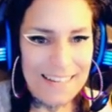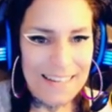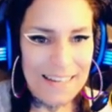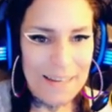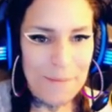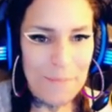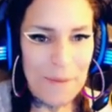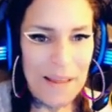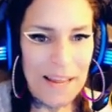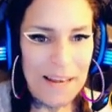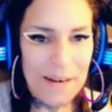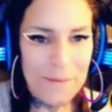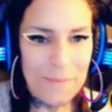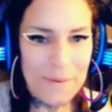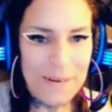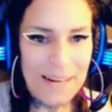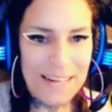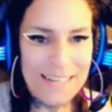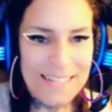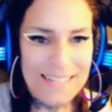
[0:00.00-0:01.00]
he paid a
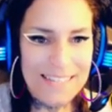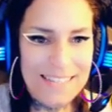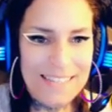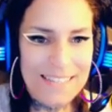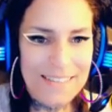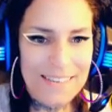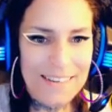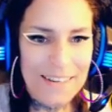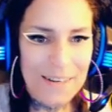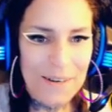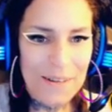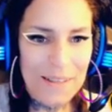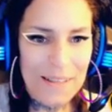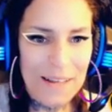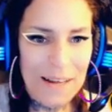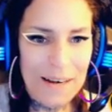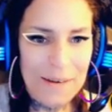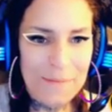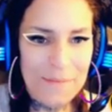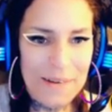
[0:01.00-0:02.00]
production studio a
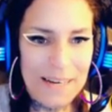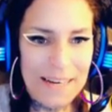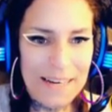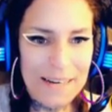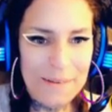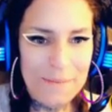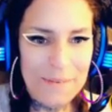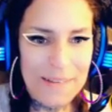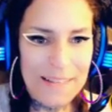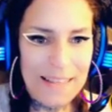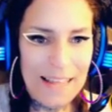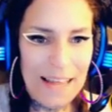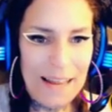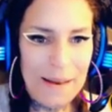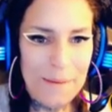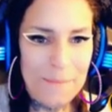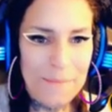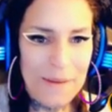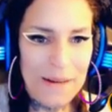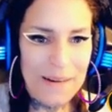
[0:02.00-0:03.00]
lot of money to be in
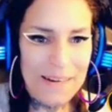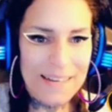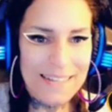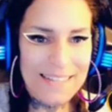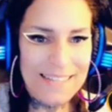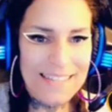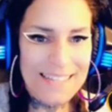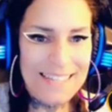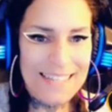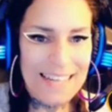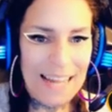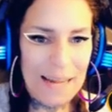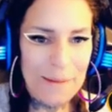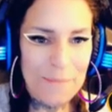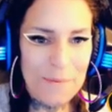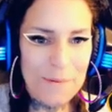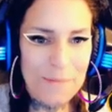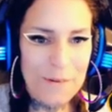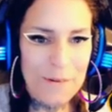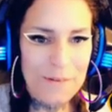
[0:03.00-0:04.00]
that American
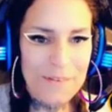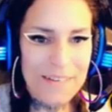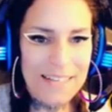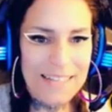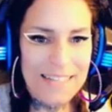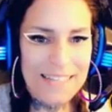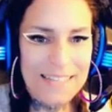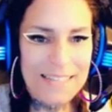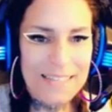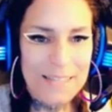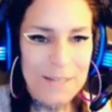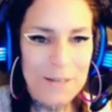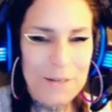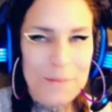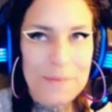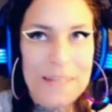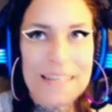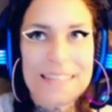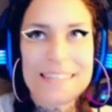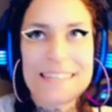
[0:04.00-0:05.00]
Sniper movie, and then
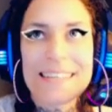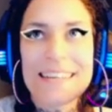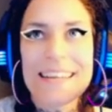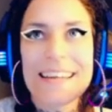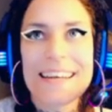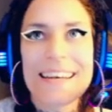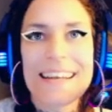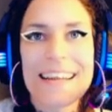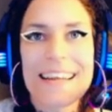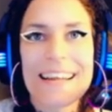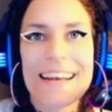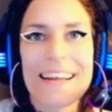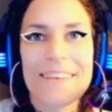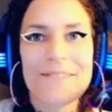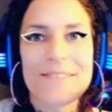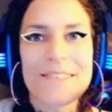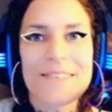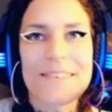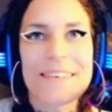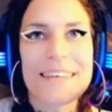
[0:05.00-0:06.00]
sued because he didn't get
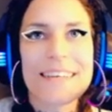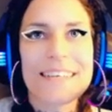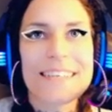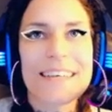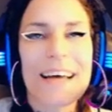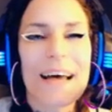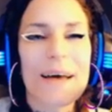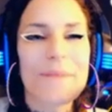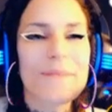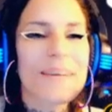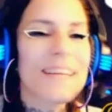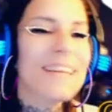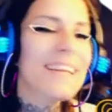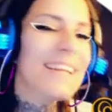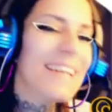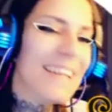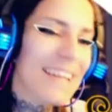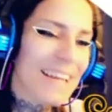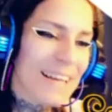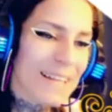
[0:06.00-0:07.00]
enough screen time. He
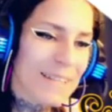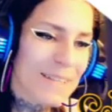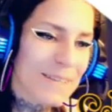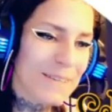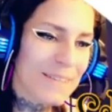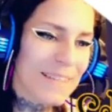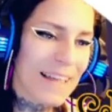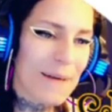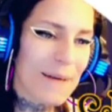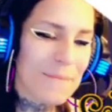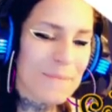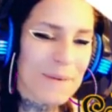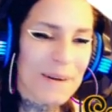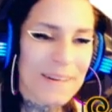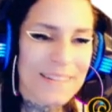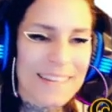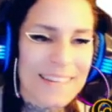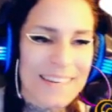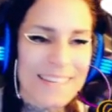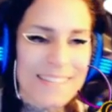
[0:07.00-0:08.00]
didn't include that
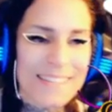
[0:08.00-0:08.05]
part that